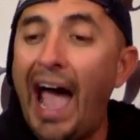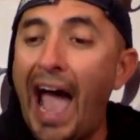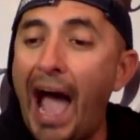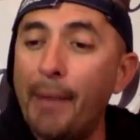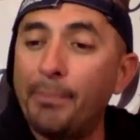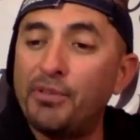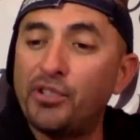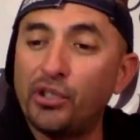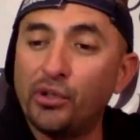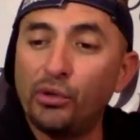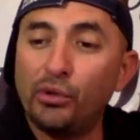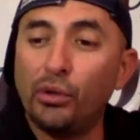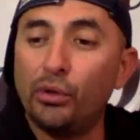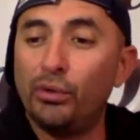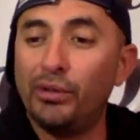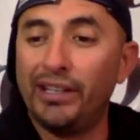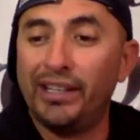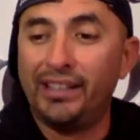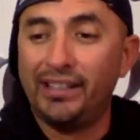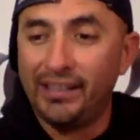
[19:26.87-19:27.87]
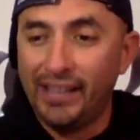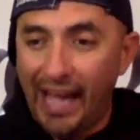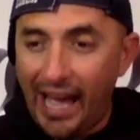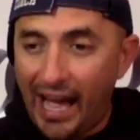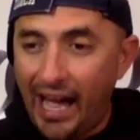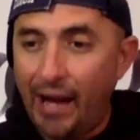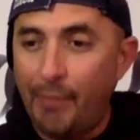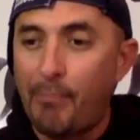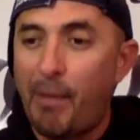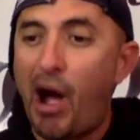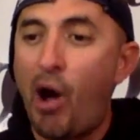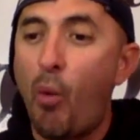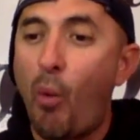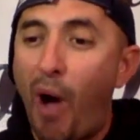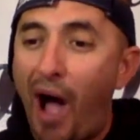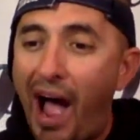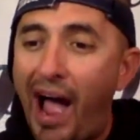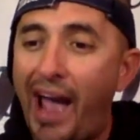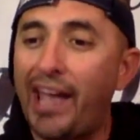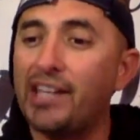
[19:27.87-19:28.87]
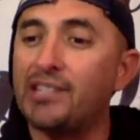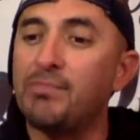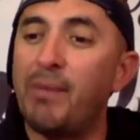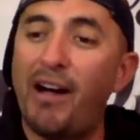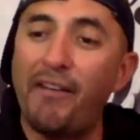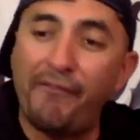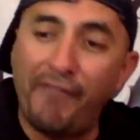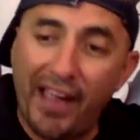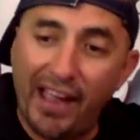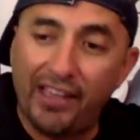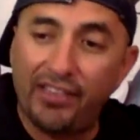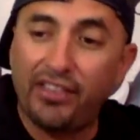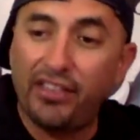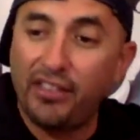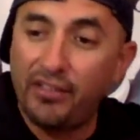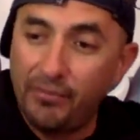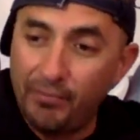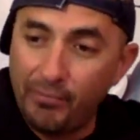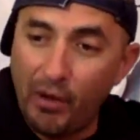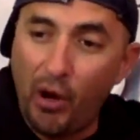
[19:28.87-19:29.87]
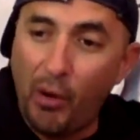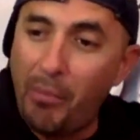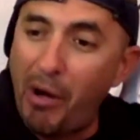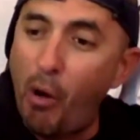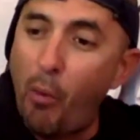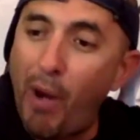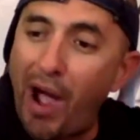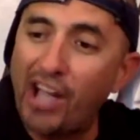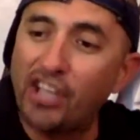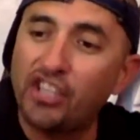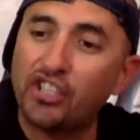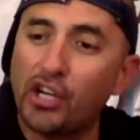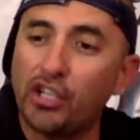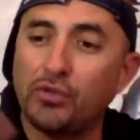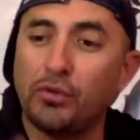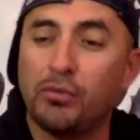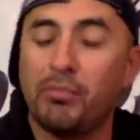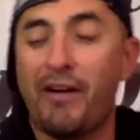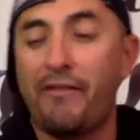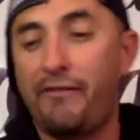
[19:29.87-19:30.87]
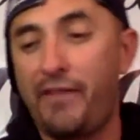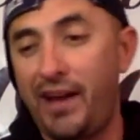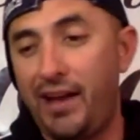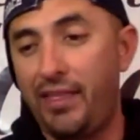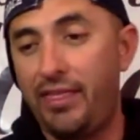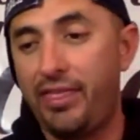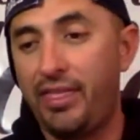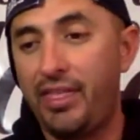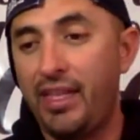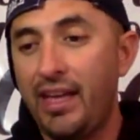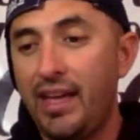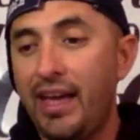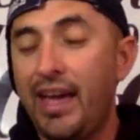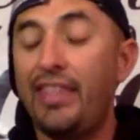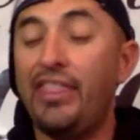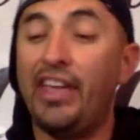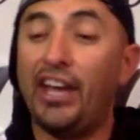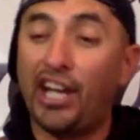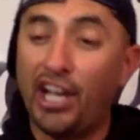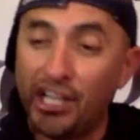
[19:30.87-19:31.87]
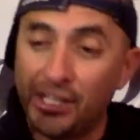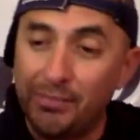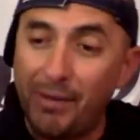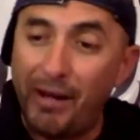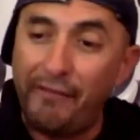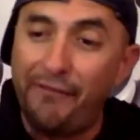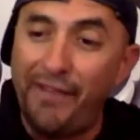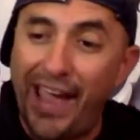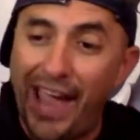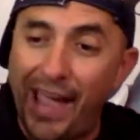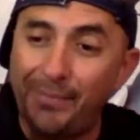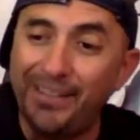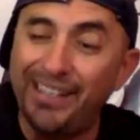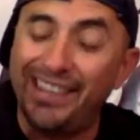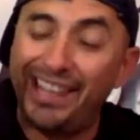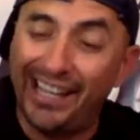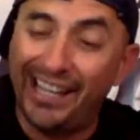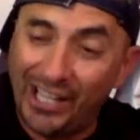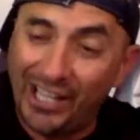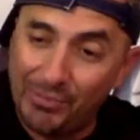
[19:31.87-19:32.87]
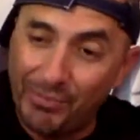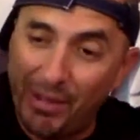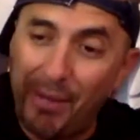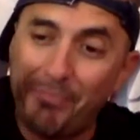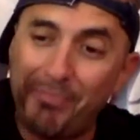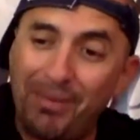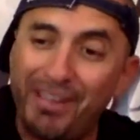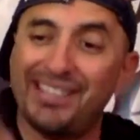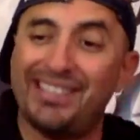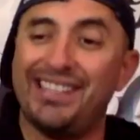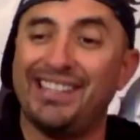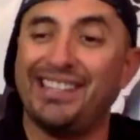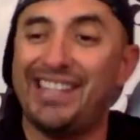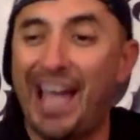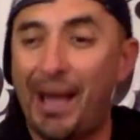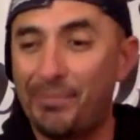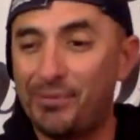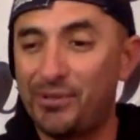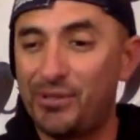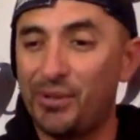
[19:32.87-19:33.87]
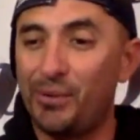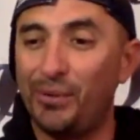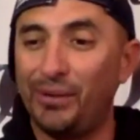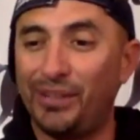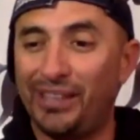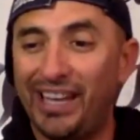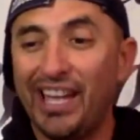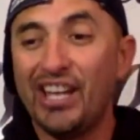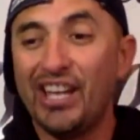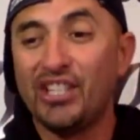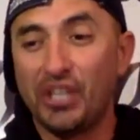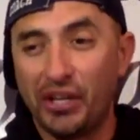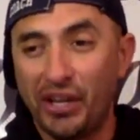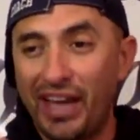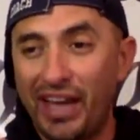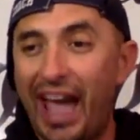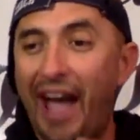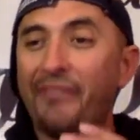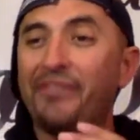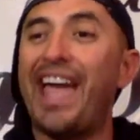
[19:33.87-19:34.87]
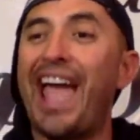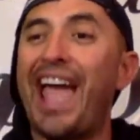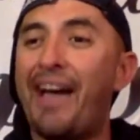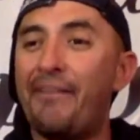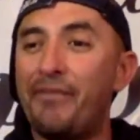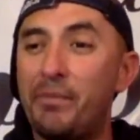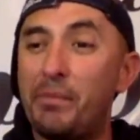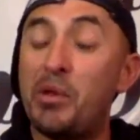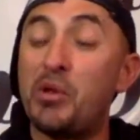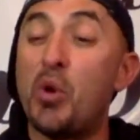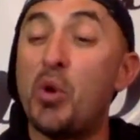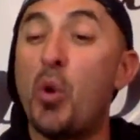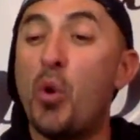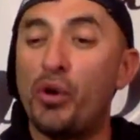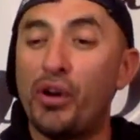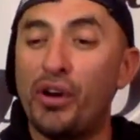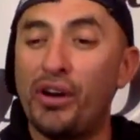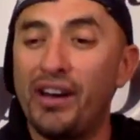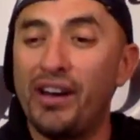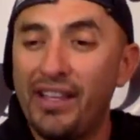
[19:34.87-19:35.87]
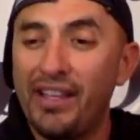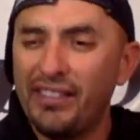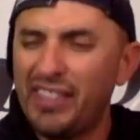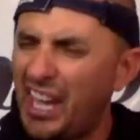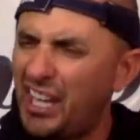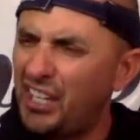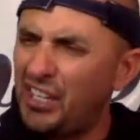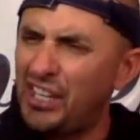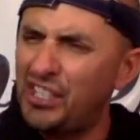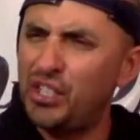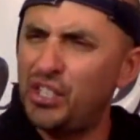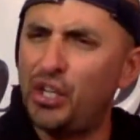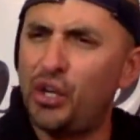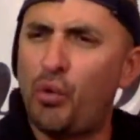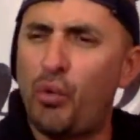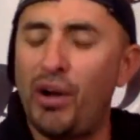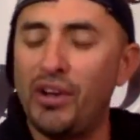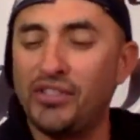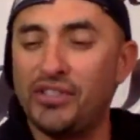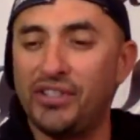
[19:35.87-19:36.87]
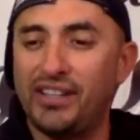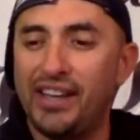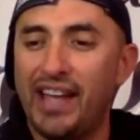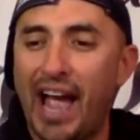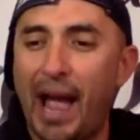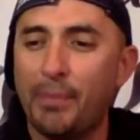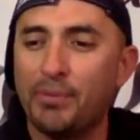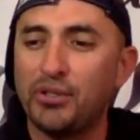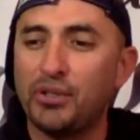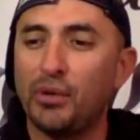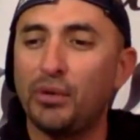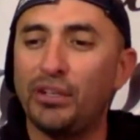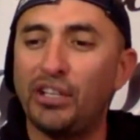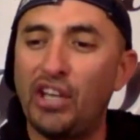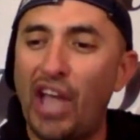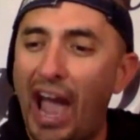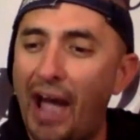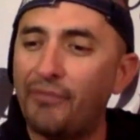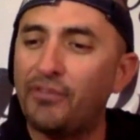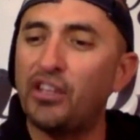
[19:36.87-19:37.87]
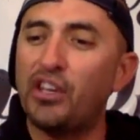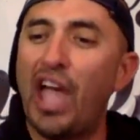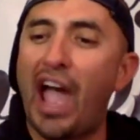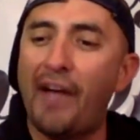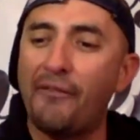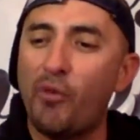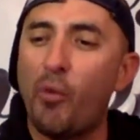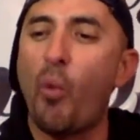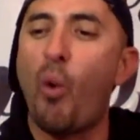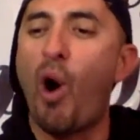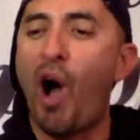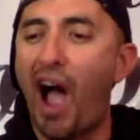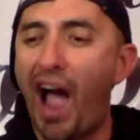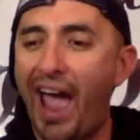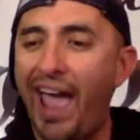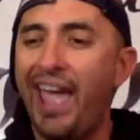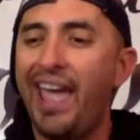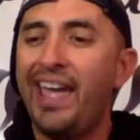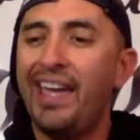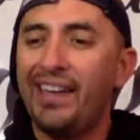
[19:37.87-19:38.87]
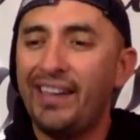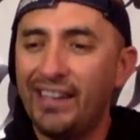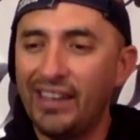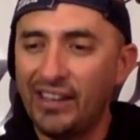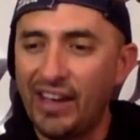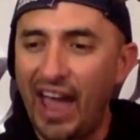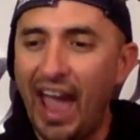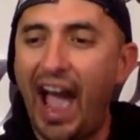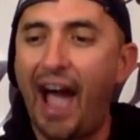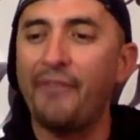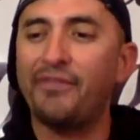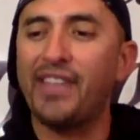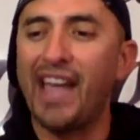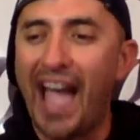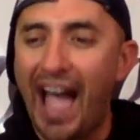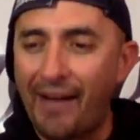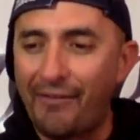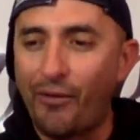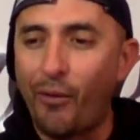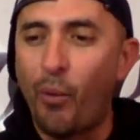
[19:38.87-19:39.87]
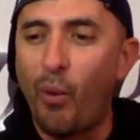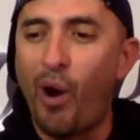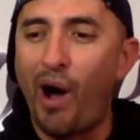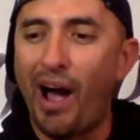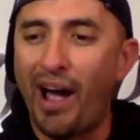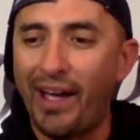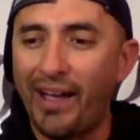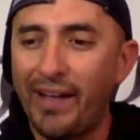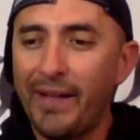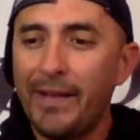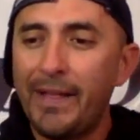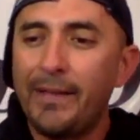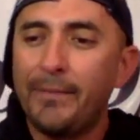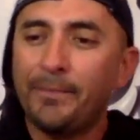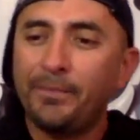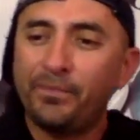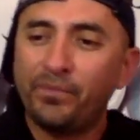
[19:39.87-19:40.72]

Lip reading: Absolutely. My why is my faith. Or my why starts with my faith. Then comes my family, then comes my business. Absolutely. So you have to have them in order. I think that's a good question. Absolutely. You have to have a why. You have to have a why.